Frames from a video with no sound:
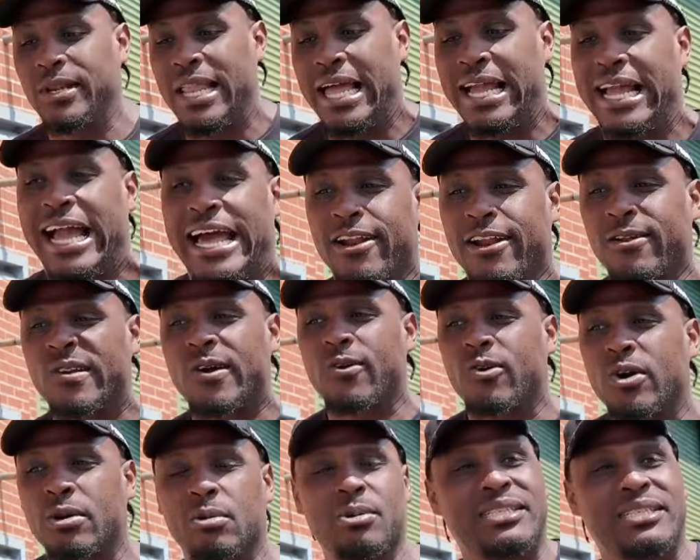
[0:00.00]
Like, I don't
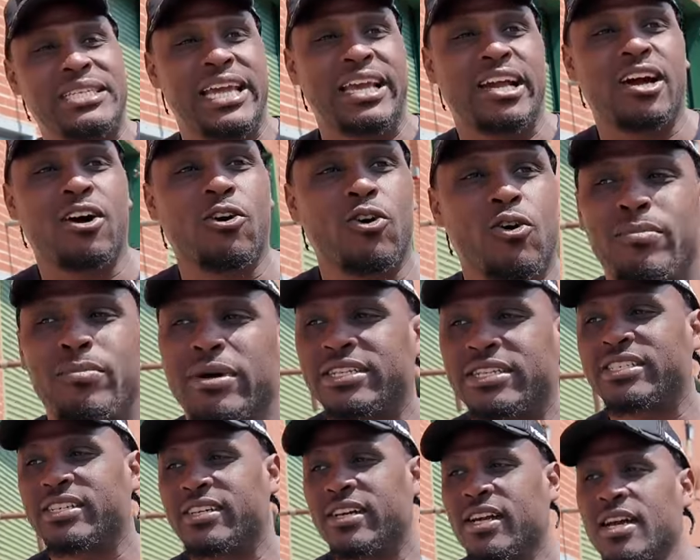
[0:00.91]
know, it would take a whole
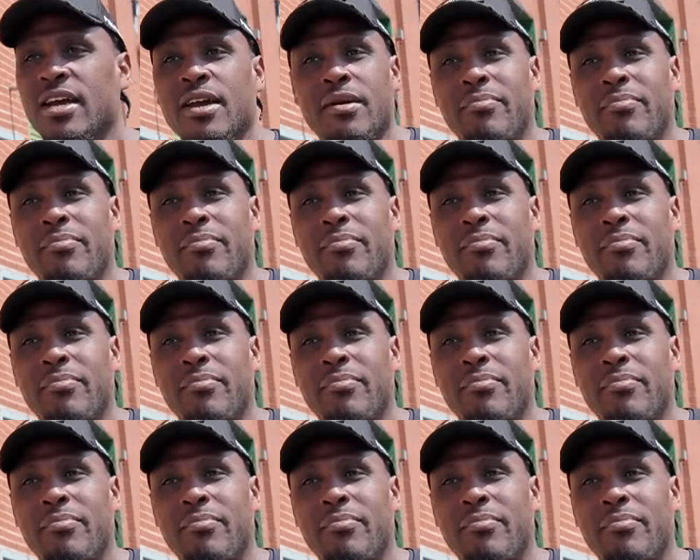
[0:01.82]
bunch of